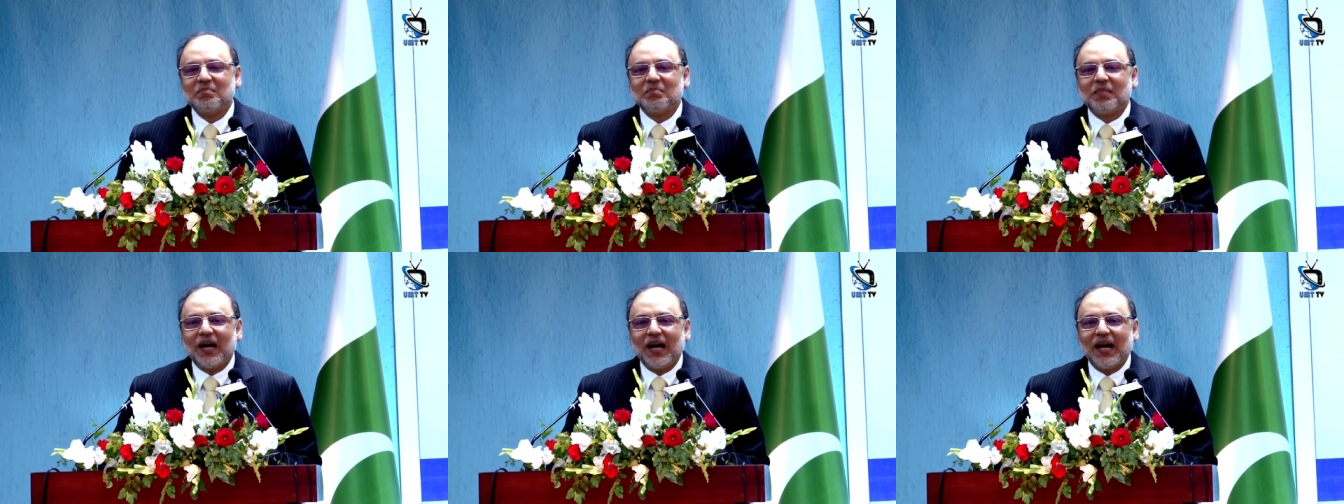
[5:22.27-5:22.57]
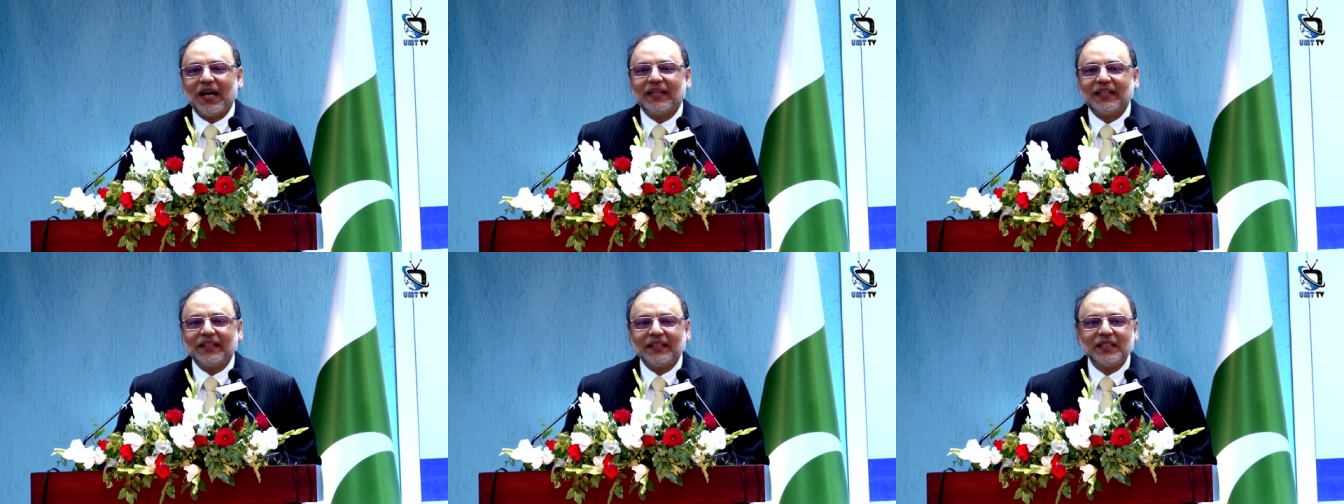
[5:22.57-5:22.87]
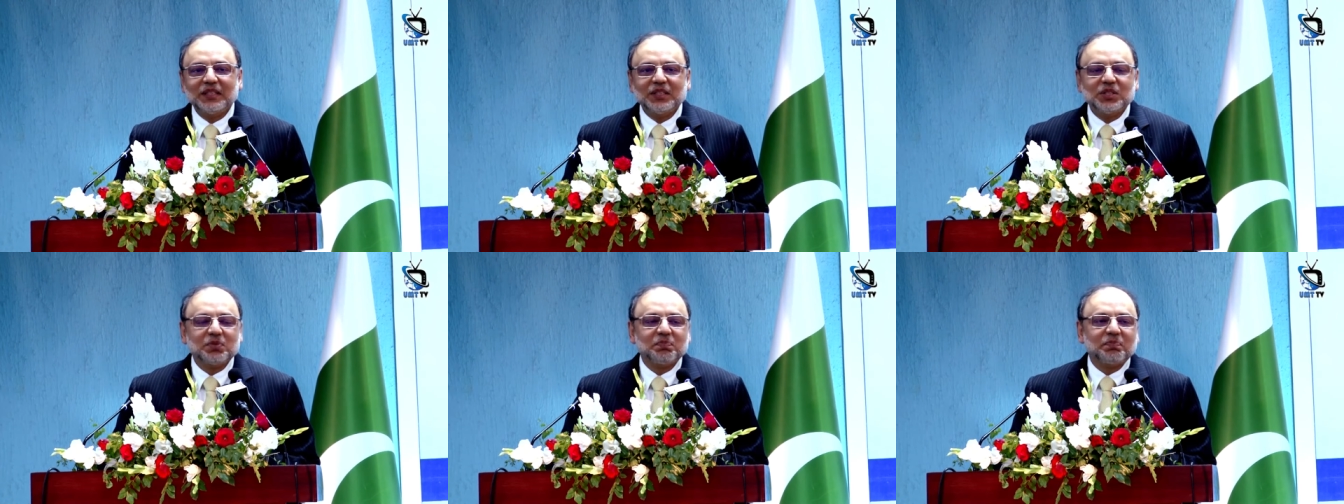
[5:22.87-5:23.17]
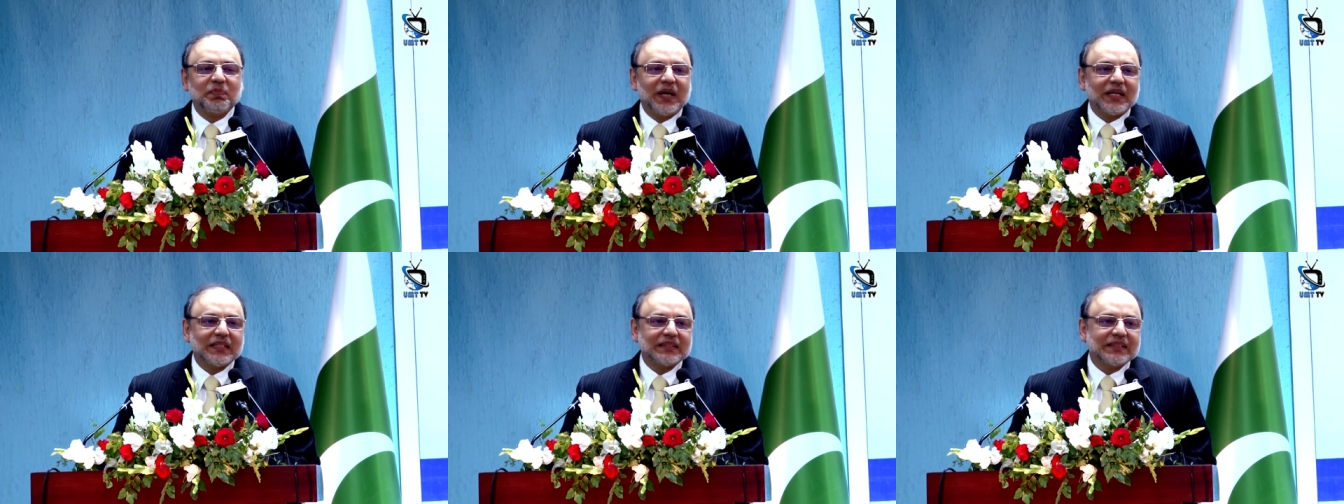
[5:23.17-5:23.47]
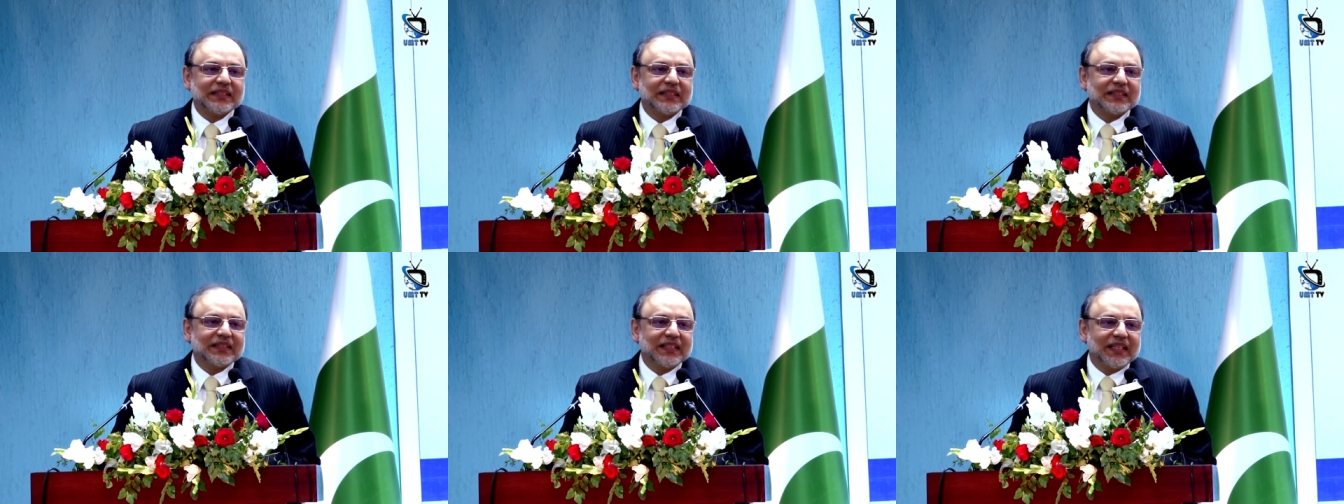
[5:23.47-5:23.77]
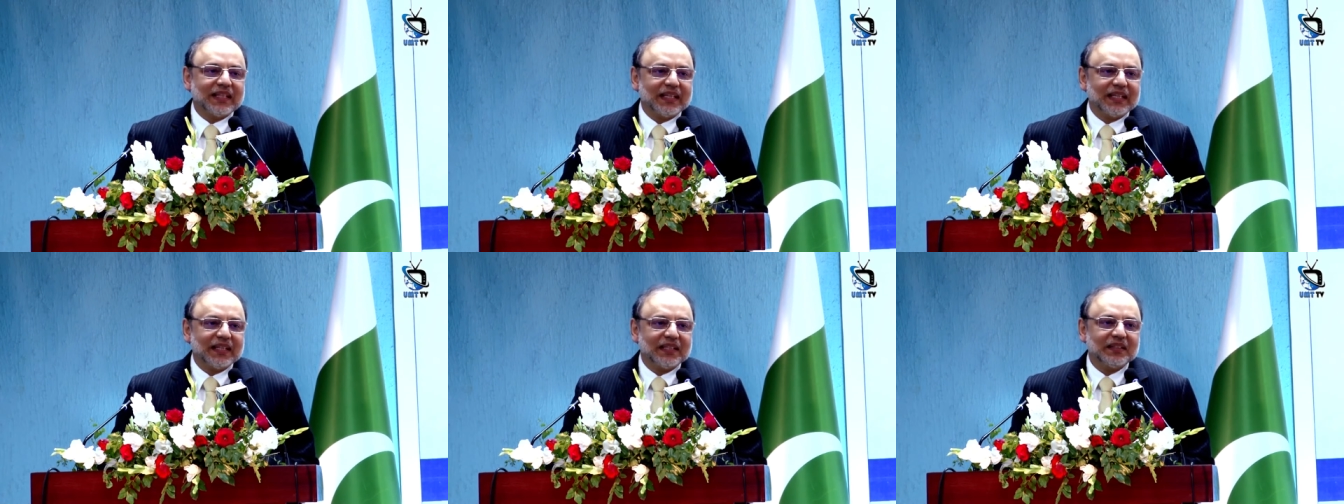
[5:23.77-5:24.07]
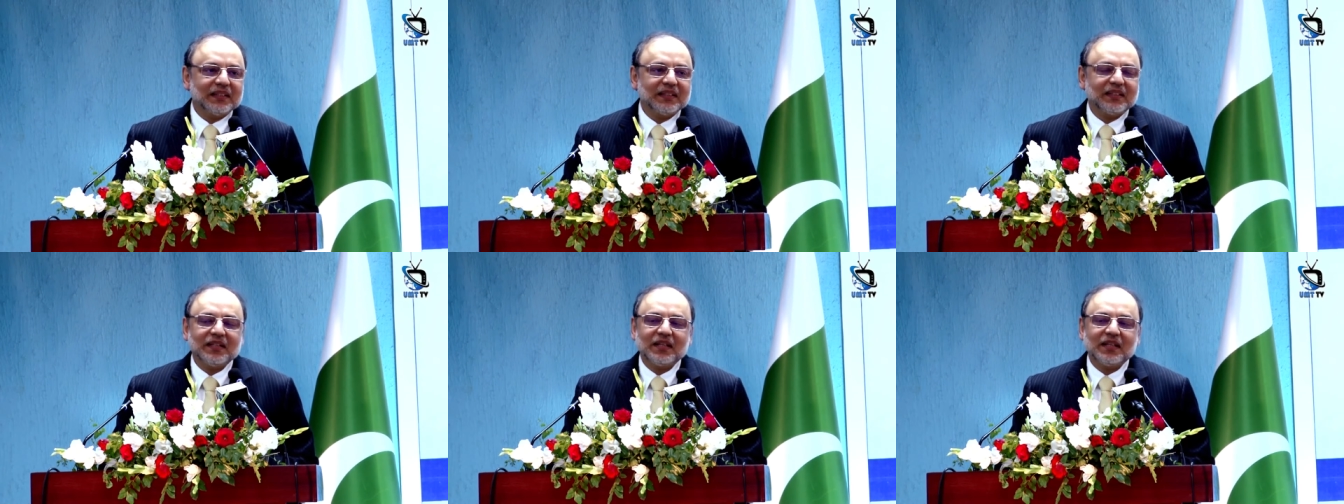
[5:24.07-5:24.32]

by each passing day